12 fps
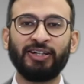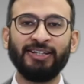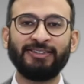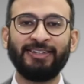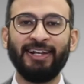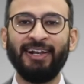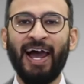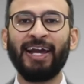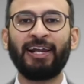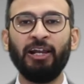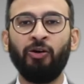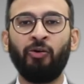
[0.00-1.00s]
is the
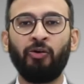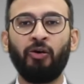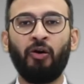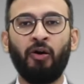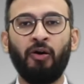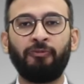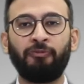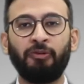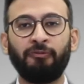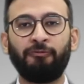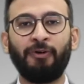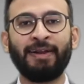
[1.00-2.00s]
likelihood of
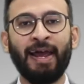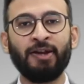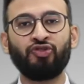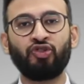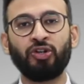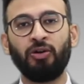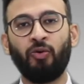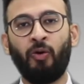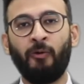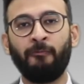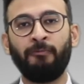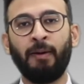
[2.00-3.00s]
financial
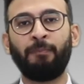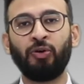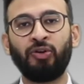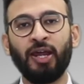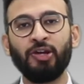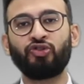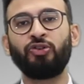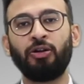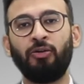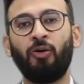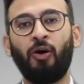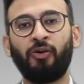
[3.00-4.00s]
or
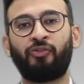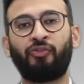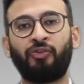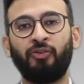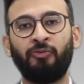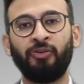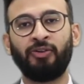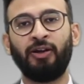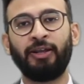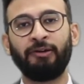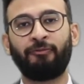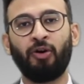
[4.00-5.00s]
reputational loss
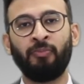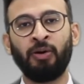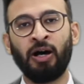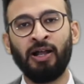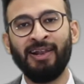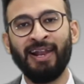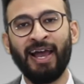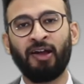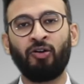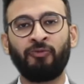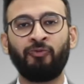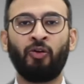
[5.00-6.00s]
resulting from a
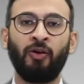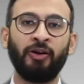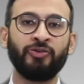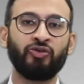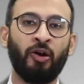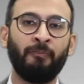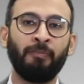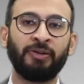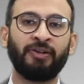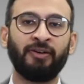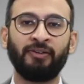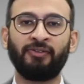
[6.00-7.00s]
lack of knowledge or
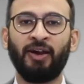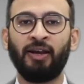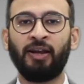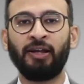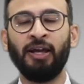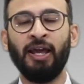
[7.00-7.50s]
misunderstanding.